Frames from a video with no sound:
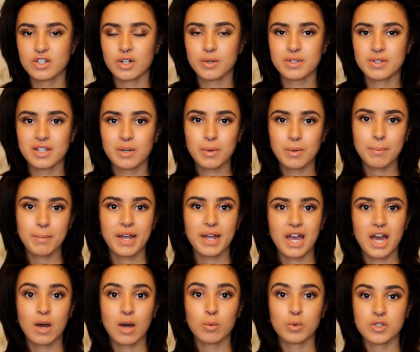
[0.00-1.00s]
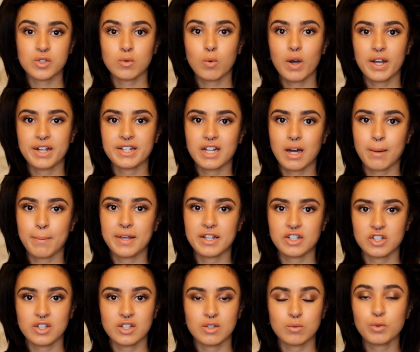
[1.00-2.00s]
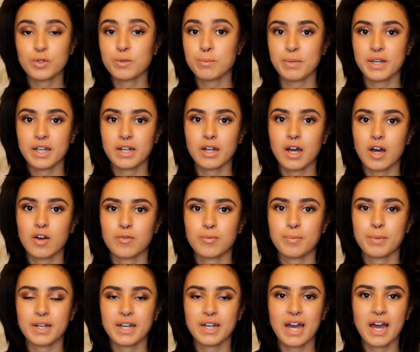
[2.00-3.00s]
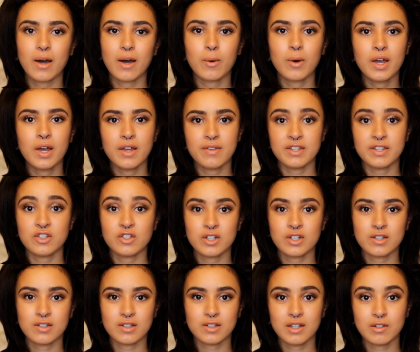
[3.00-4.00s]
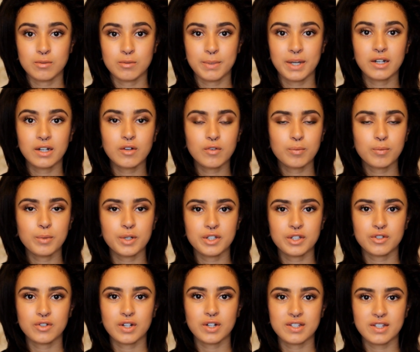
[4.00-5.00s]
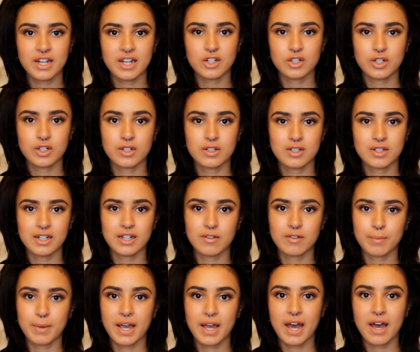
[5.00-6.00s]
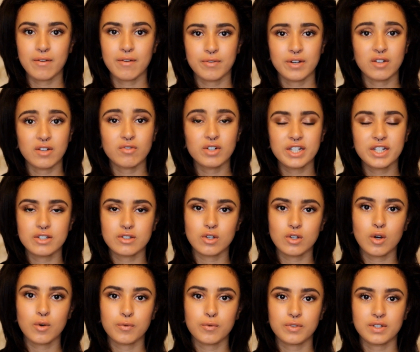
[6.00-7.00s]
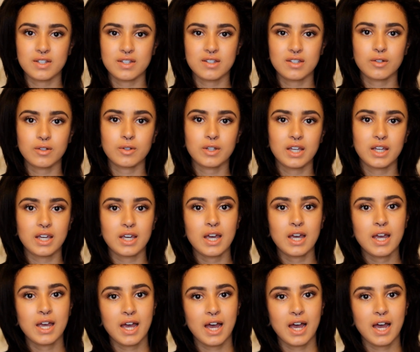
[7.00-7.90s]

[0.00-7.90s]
I would say when my hair was quite damaged this wouldn't be enough but now this just gives me enough moisturisation to leave my hair feeling really soft and silky